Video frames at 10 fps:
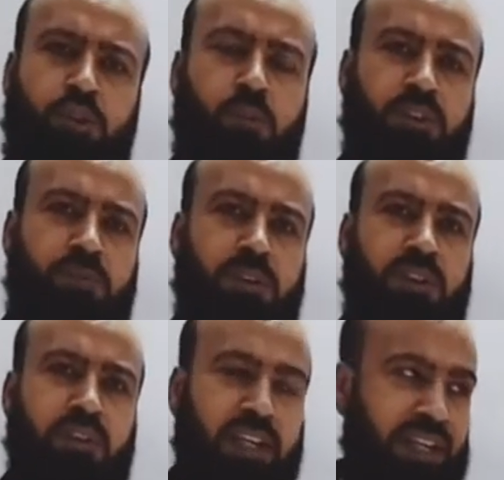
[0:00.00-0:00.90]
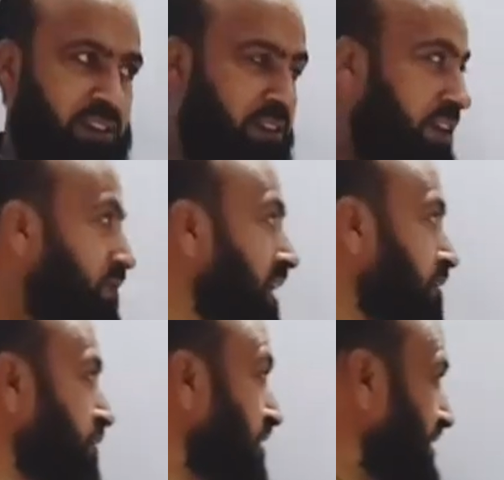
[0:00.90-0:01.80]
possible, like if we
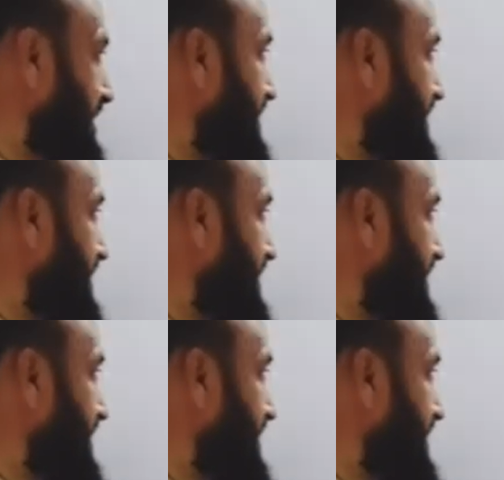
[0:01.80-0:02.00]
have a function